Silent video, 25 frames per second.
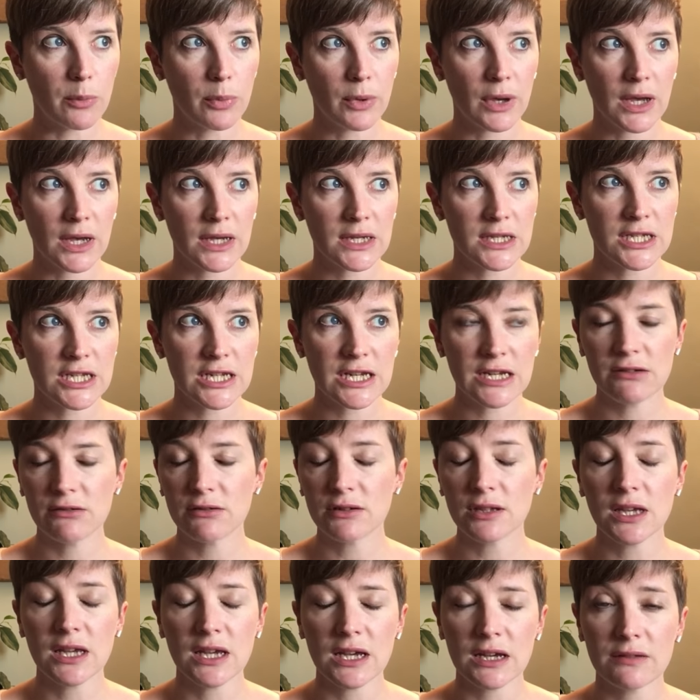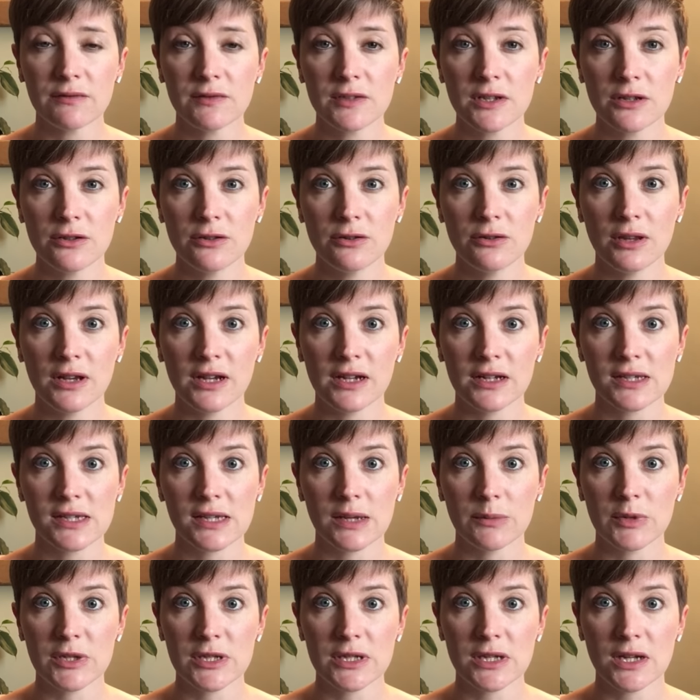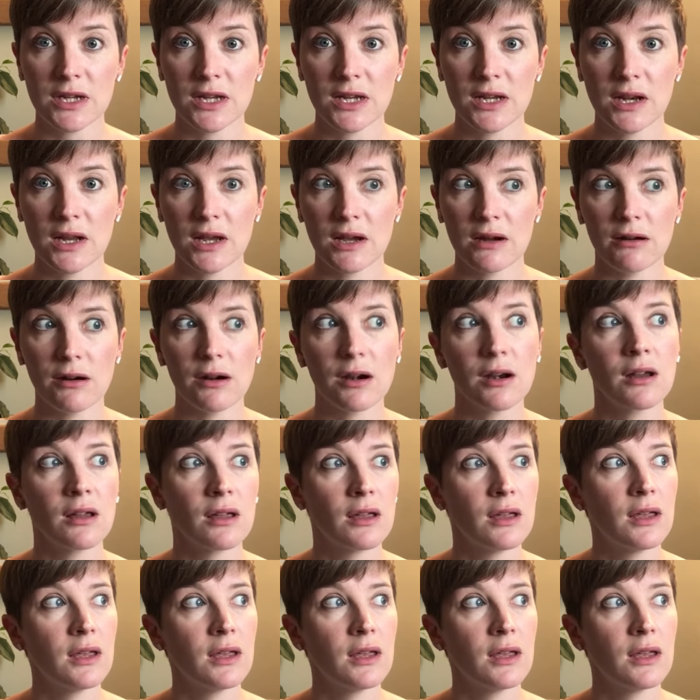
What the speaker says: but I generally have to do that because I'm a tight knitter.